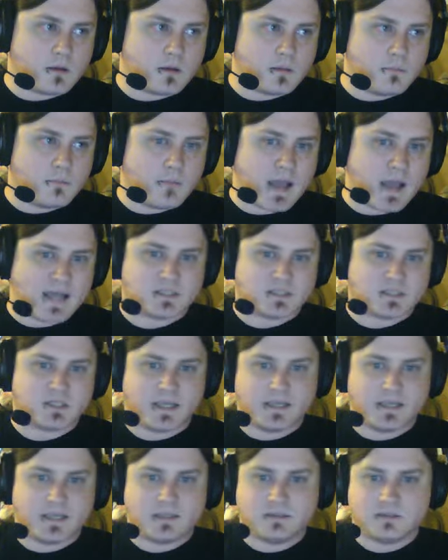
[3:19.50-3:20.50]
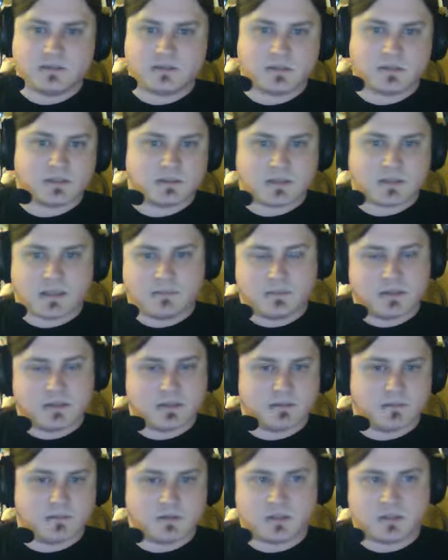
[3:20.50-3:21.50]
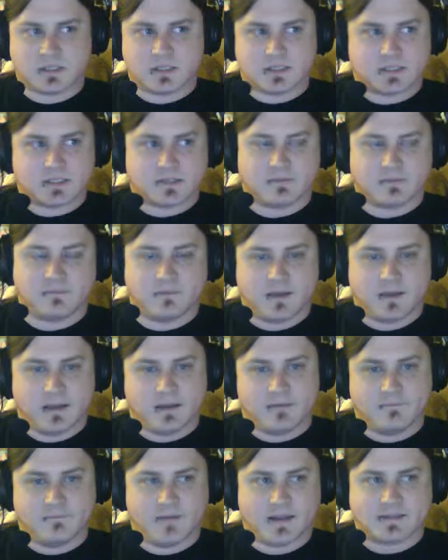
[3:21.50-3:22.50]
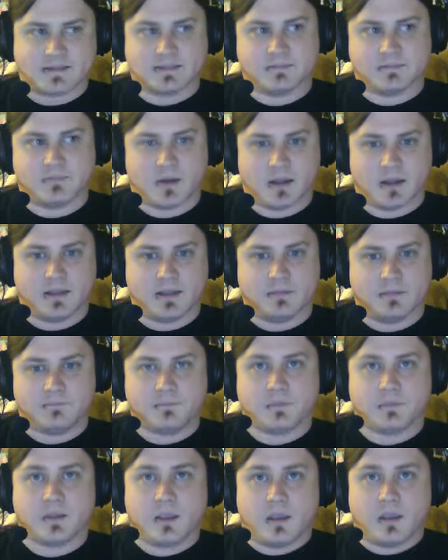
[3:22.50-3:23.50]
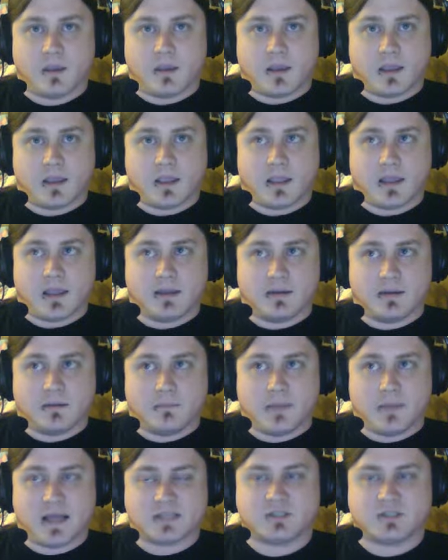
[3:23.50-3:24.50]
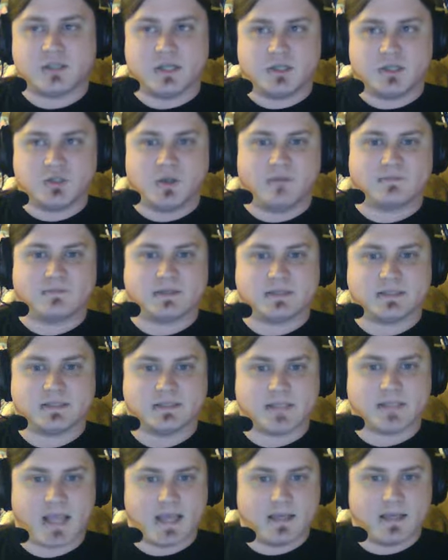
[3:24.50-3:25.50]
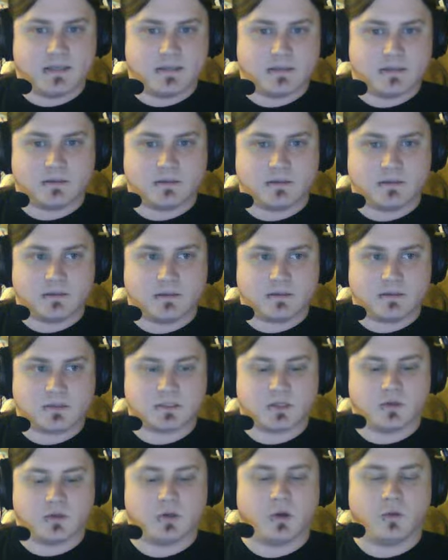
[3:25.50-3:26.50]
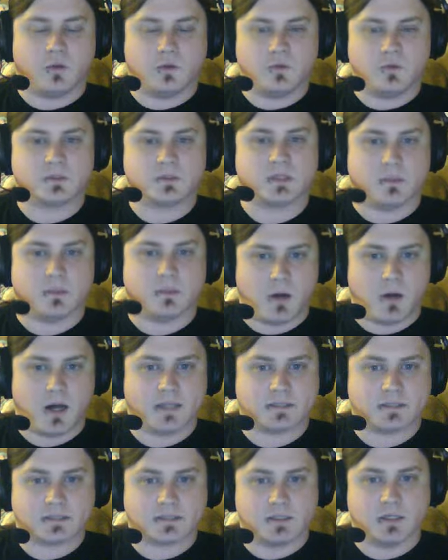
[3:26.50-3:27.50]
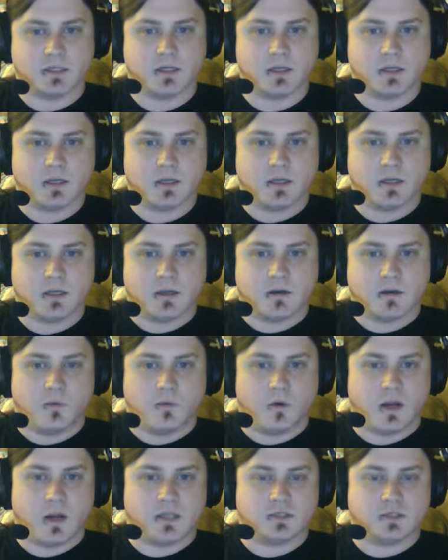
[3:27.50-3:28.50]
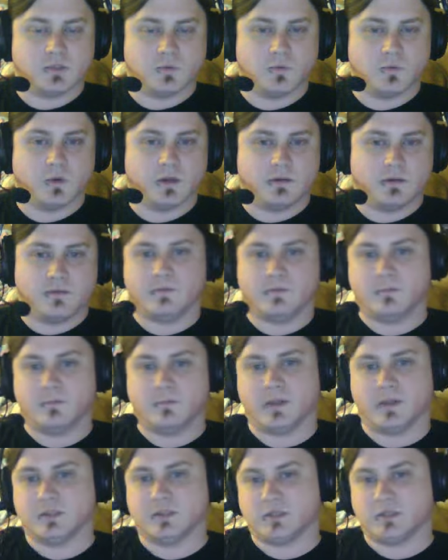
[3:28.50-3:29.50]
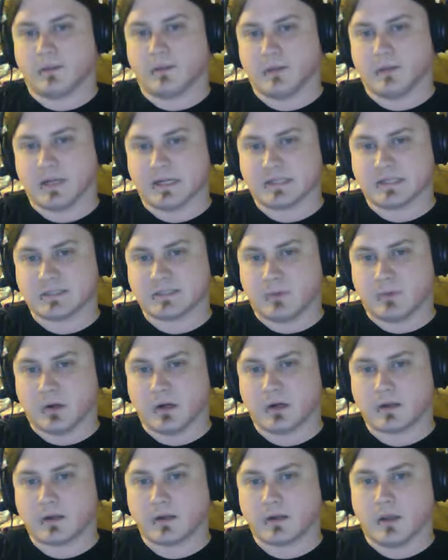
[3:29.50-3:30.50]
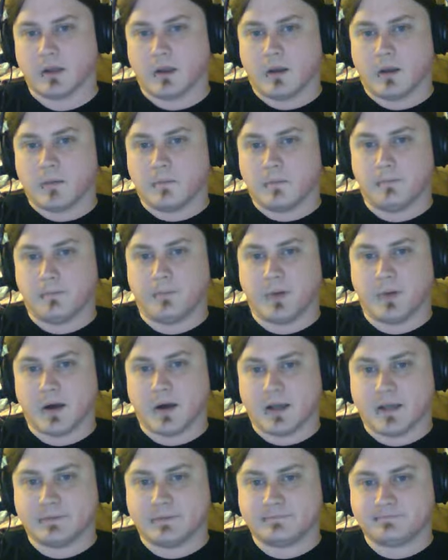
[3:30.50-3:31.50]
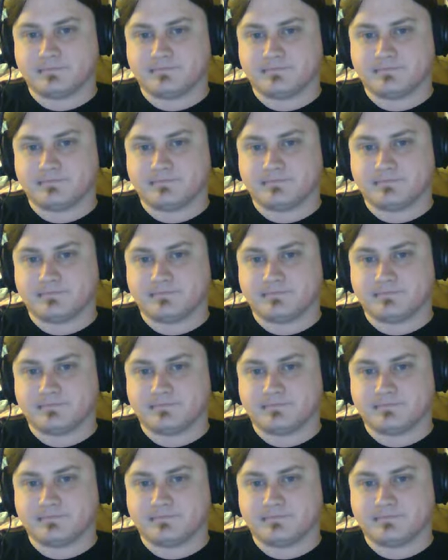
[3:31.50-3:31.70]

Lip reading: Mass Change can be just as affected by it. And Mass Change you have to send, so you don't lose the monster, whereas you would if you played Gemini Spark. But,